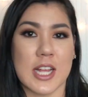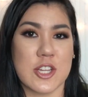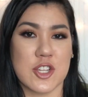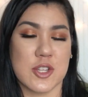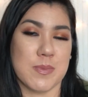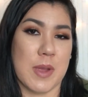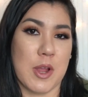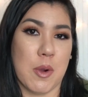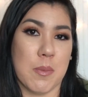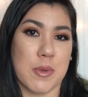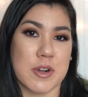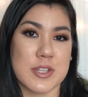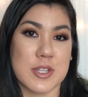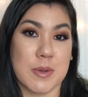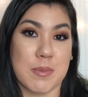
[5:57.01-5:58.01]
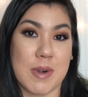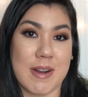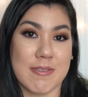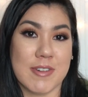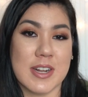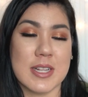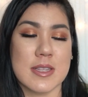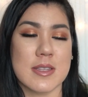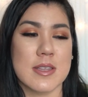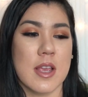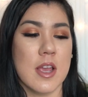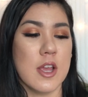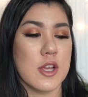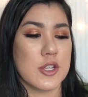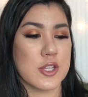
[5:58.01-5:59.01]
That's just my own personal preference.
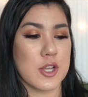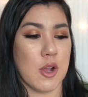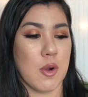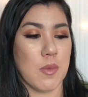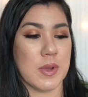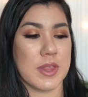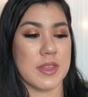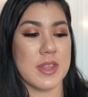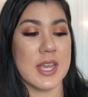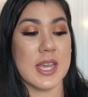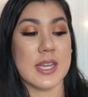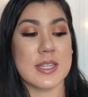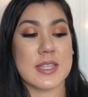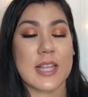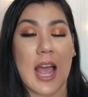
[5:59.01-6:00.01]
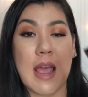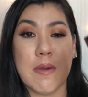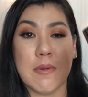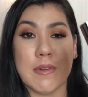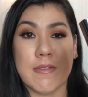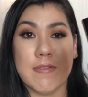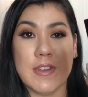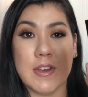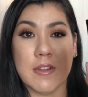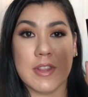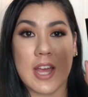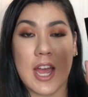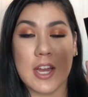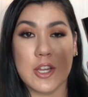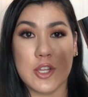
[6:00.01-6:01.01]
So with this, I would feel
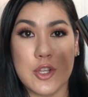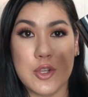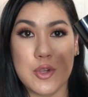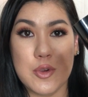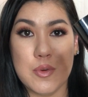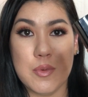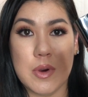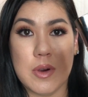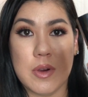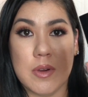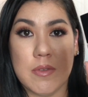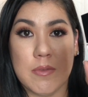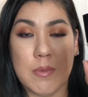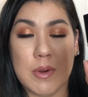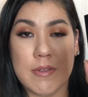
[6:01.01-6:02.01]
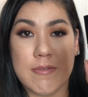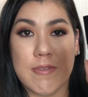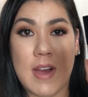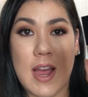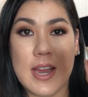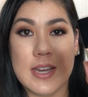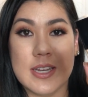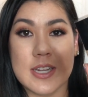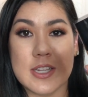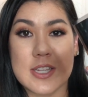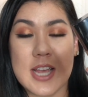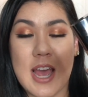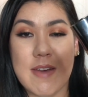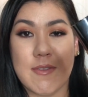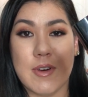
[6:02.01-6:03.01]
that you would find it
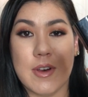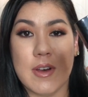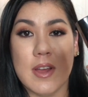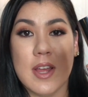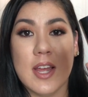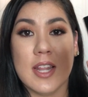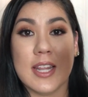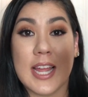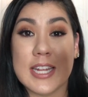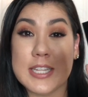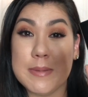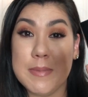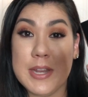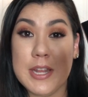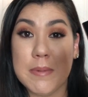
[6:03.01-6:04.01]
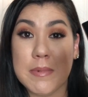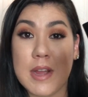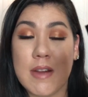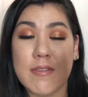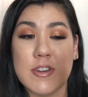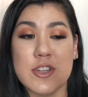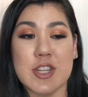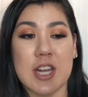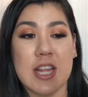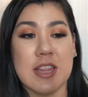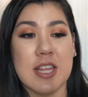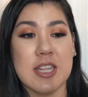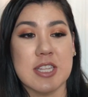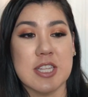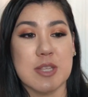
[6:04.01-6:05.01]
to have a light to medium coverage, and I
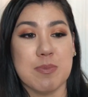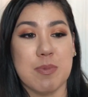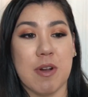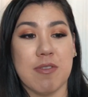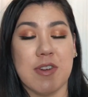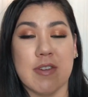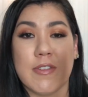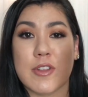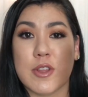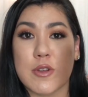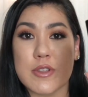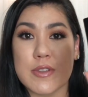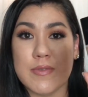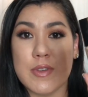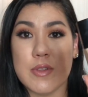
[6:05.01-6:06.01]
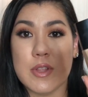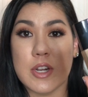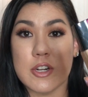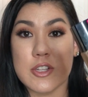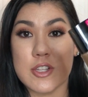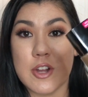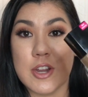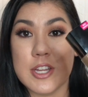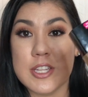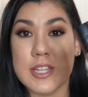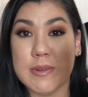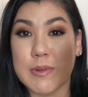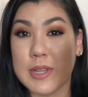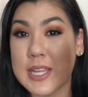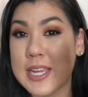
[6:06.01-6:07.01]
think this is perfect for those of you that are starting
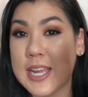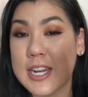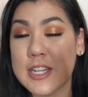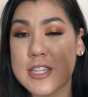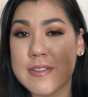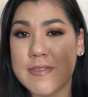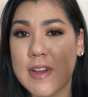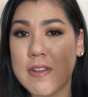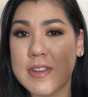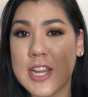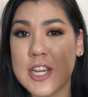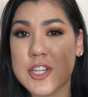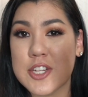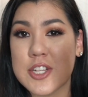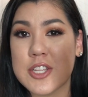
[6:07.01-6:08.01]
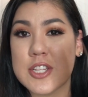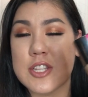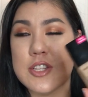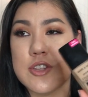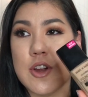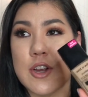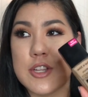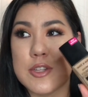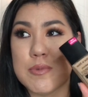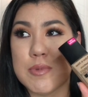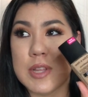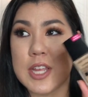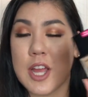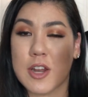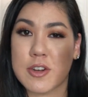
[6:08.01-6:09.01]
to really get into foundations and starting to
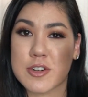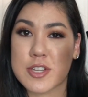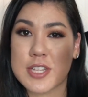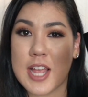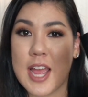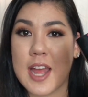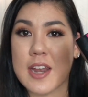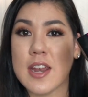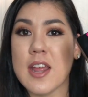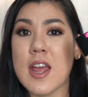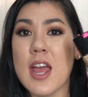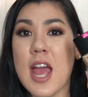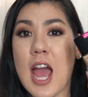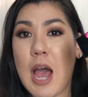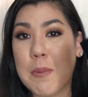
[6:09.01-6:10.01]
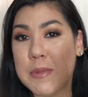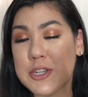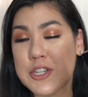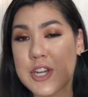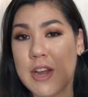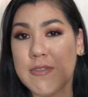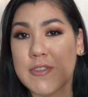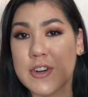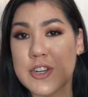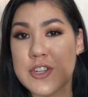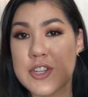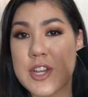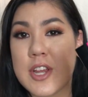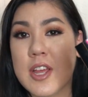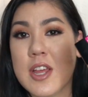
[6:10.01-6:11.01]
really understand how much
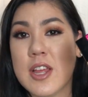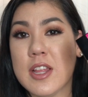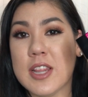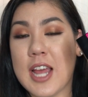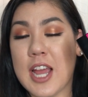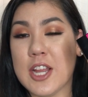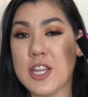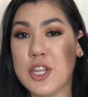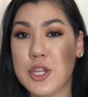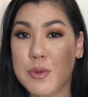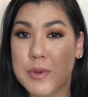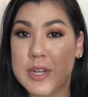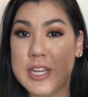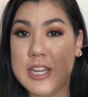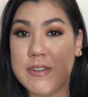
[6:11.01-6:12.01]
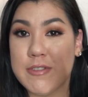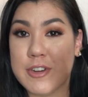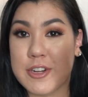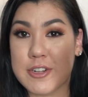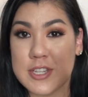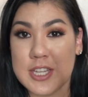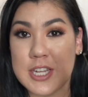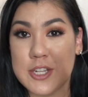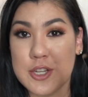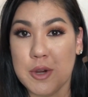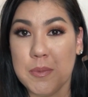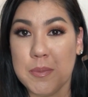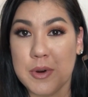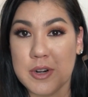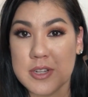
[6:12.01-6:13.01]
coverage that you would need for your skin
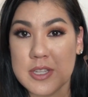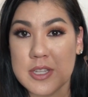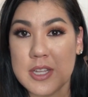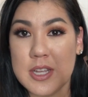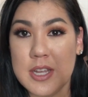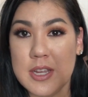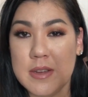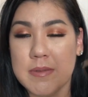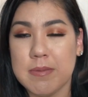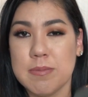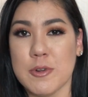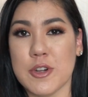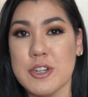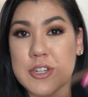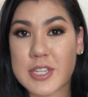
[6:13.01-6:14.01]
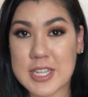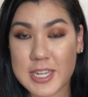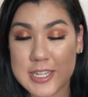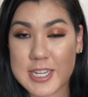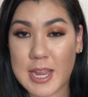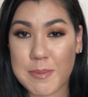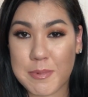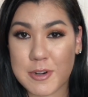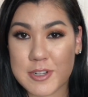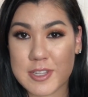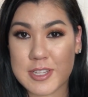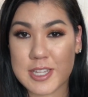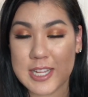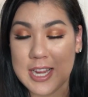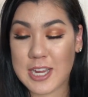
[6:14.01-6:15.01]
tone personally, or your skin type
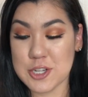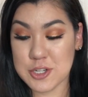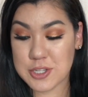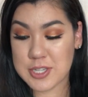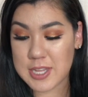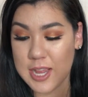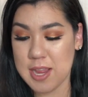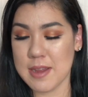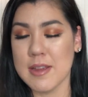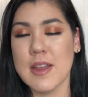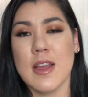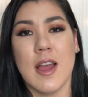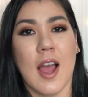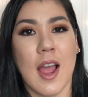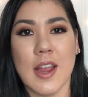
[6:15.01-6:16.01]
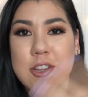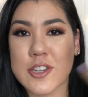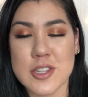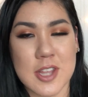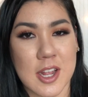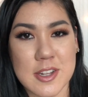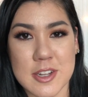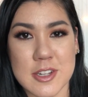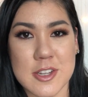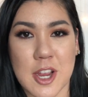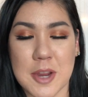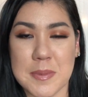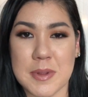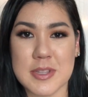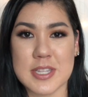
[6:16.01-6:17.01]
personally, I should say. I just got done
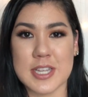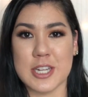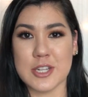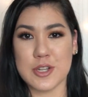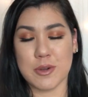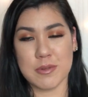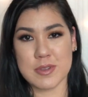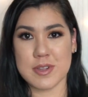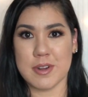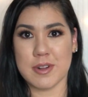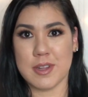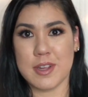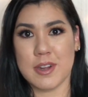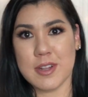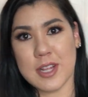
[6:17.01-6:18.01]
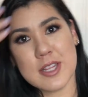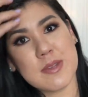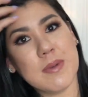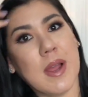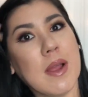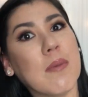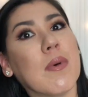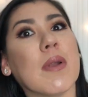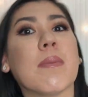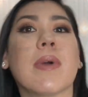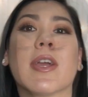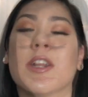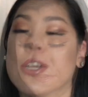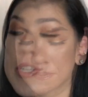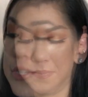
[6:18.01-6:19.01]
talking about skin tones earlier, that's why. What am
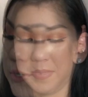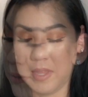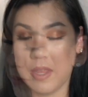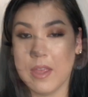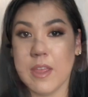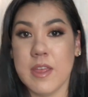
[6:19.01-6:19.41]
I gonna do?